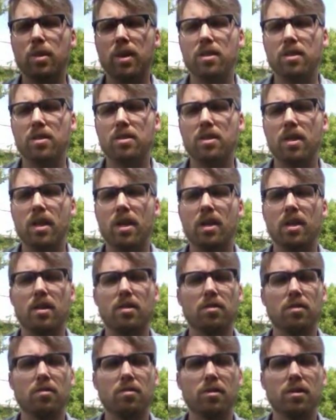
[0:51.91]
understanding
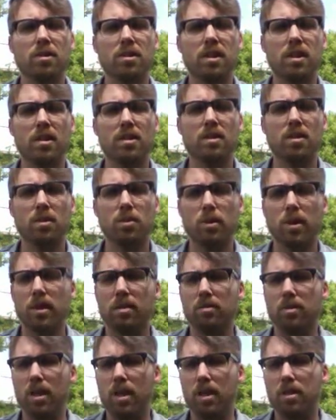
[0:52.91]
of a First Nations way
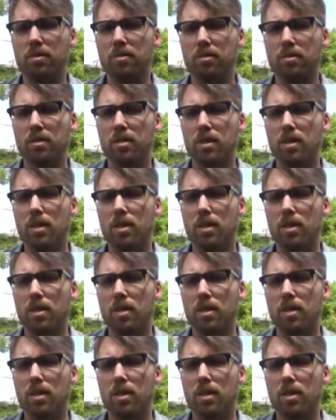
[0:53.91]
of life,